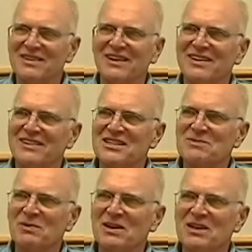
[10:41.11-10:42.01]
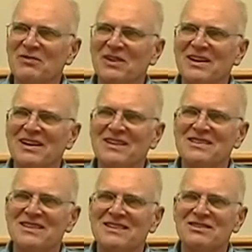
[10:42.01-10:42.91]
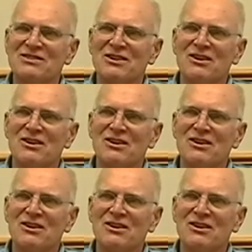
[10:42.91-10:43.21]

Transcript: utter disbelief, and then he says,